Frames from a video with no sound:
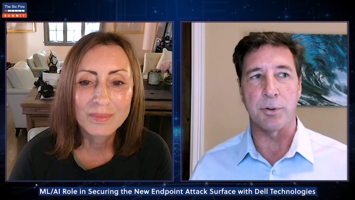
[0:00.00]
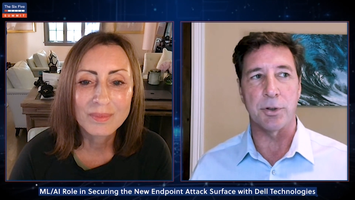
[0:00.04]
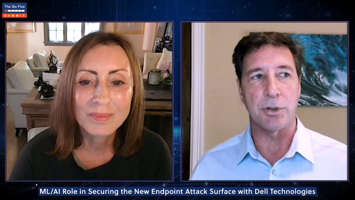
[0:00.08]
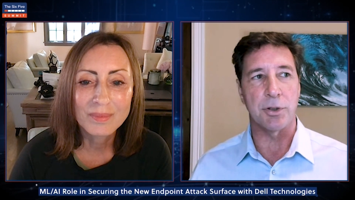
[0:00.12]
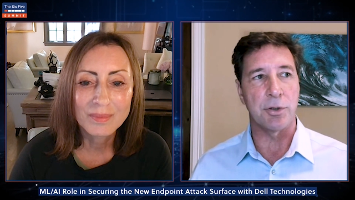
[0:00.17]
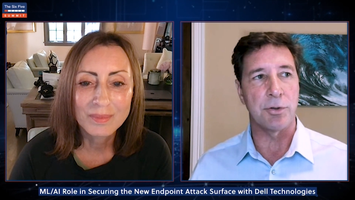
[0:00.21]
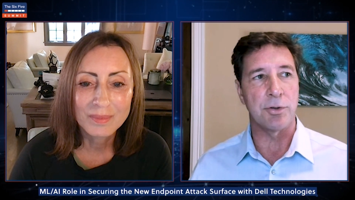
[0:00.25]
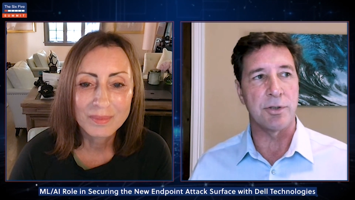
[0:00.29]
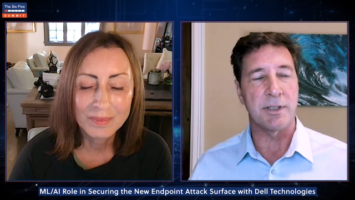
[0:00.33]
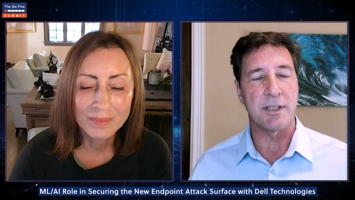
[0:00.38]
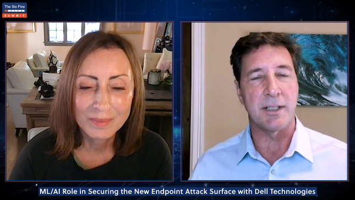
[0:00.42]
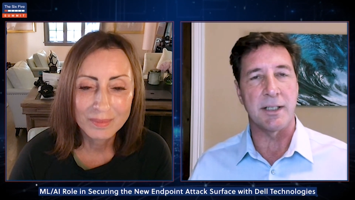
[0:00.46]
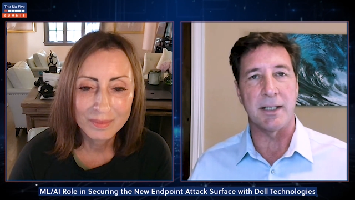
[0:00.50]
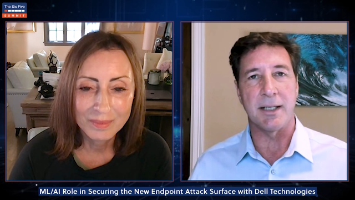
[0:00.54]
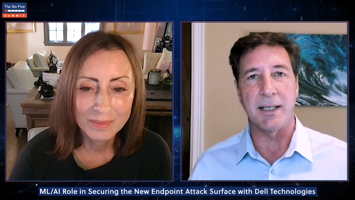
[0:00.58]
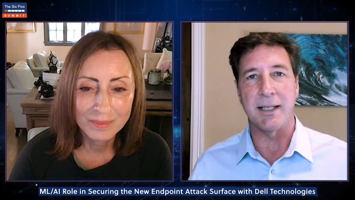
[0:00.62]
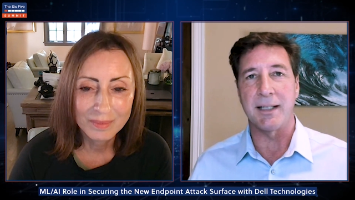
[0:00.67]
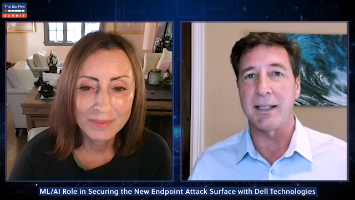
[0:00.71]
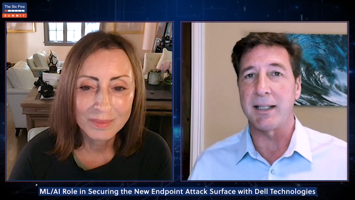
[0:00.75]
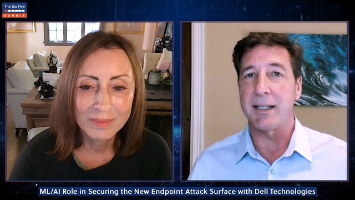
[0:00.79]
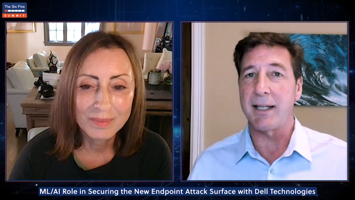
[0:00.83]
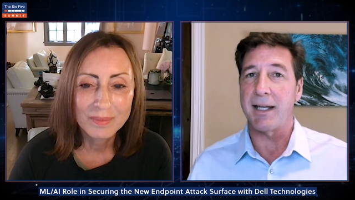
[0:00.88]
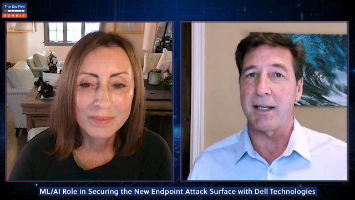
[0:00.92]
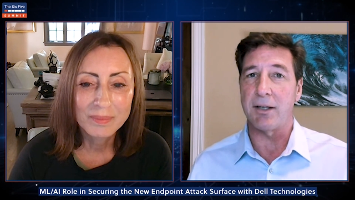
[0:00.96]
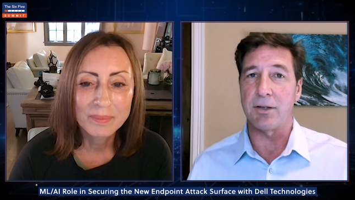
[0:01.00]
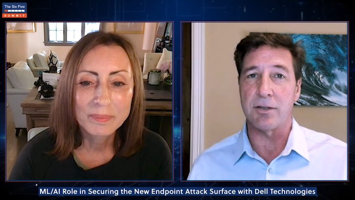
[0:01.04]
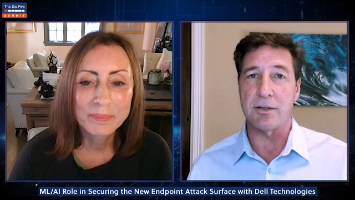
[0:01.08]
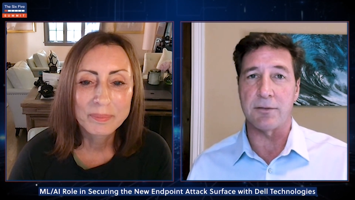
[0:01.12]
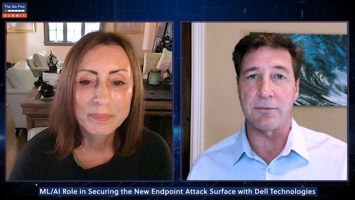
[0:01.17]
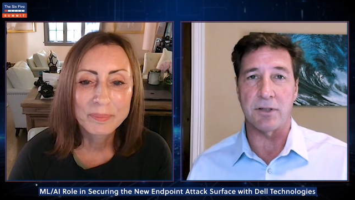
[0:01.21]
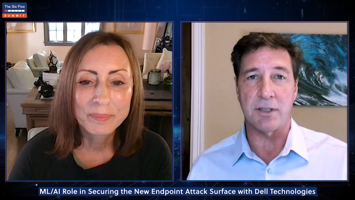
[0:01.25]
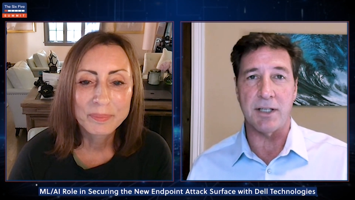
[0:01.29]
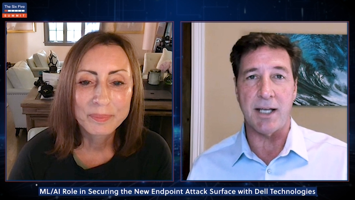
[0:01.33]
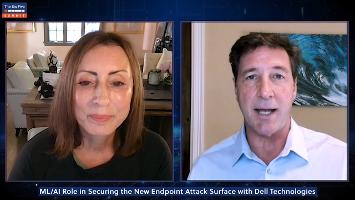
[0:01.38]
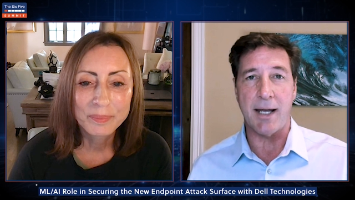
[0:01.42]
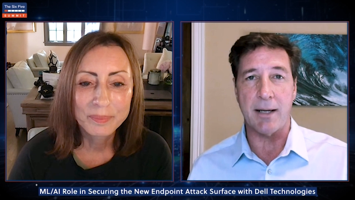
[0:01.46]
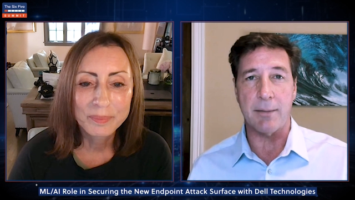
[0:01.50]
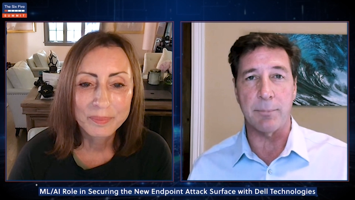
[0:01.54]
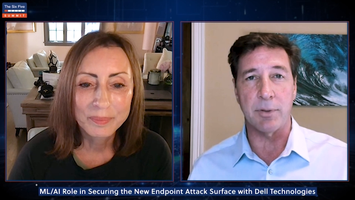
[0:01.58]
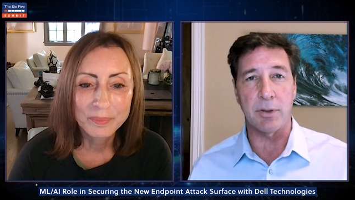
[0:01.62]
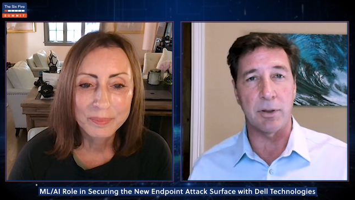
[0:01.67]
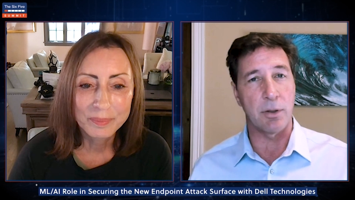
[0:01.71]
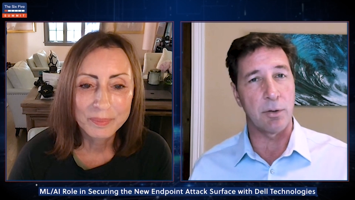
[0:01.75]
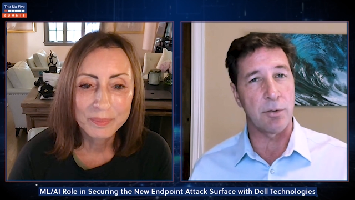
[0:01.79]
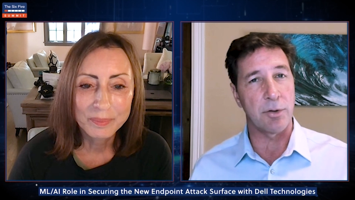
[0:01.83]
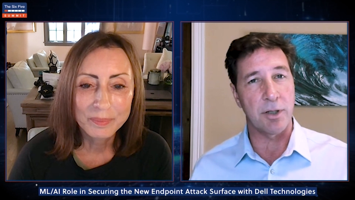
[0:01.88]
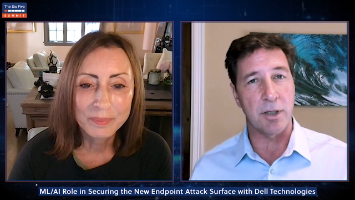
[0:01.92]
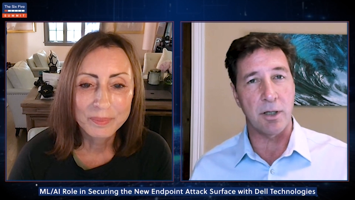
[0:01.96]
Speaker 1: producing indicators of attack
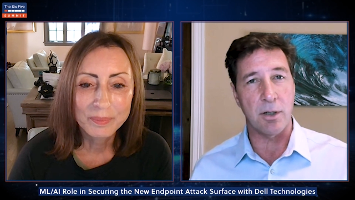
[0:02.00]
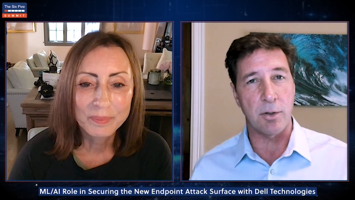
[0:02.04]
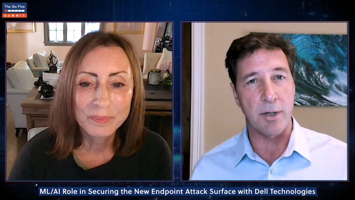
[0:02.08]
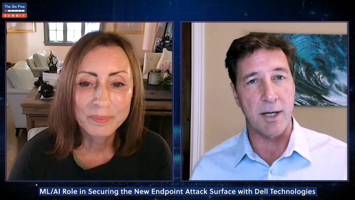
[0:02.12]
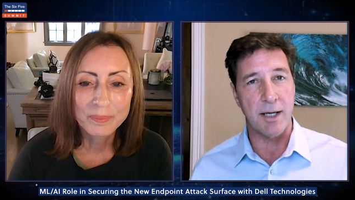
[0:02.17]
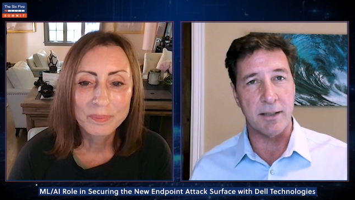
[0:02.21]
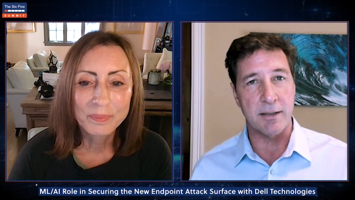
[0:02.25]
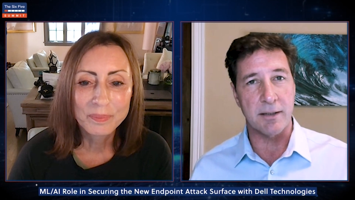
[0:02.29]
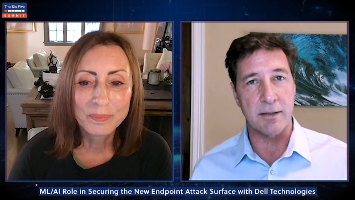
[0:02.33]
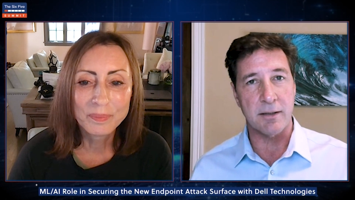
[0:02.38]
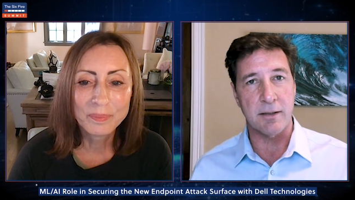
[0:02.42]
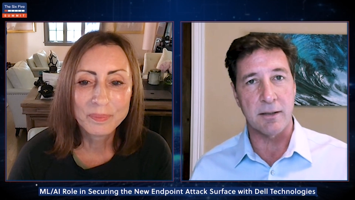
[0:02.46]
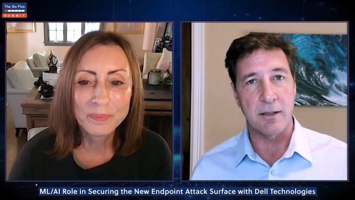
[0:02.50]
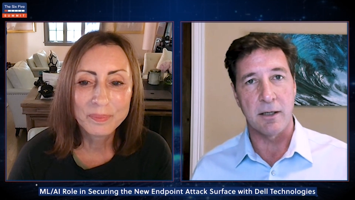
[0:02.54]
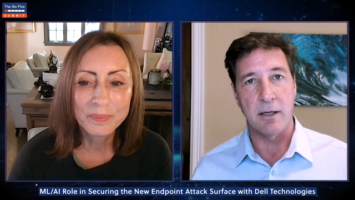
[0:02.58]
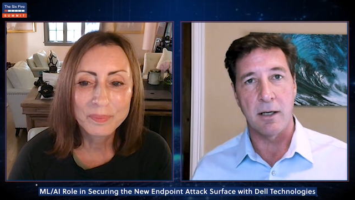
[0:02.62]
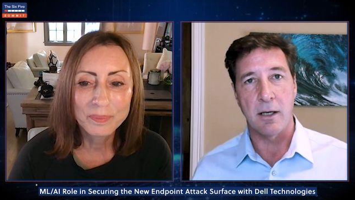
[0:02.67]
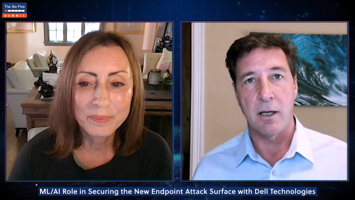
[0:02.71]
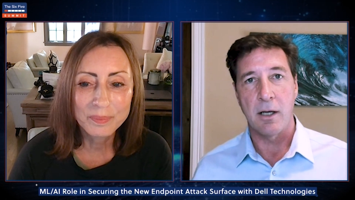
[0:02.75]
below the OS.